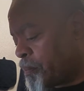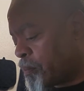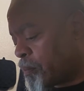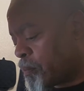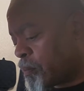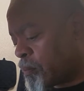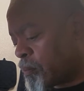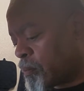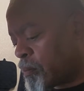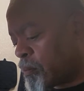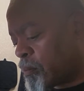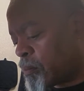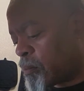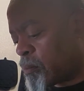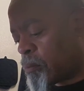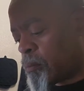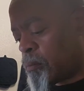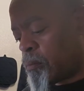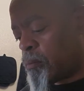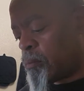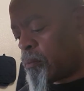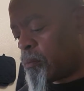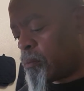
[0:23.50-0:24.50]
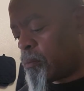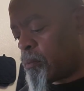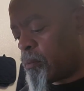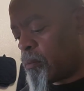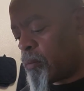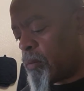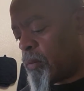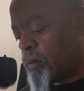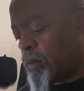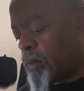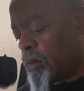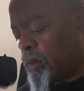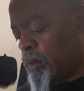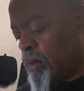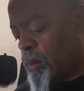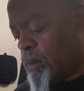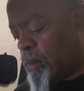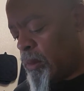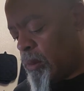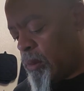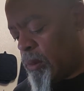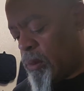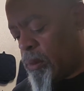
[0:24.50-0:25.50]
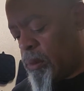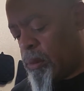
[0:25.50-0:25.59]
Nothing is said.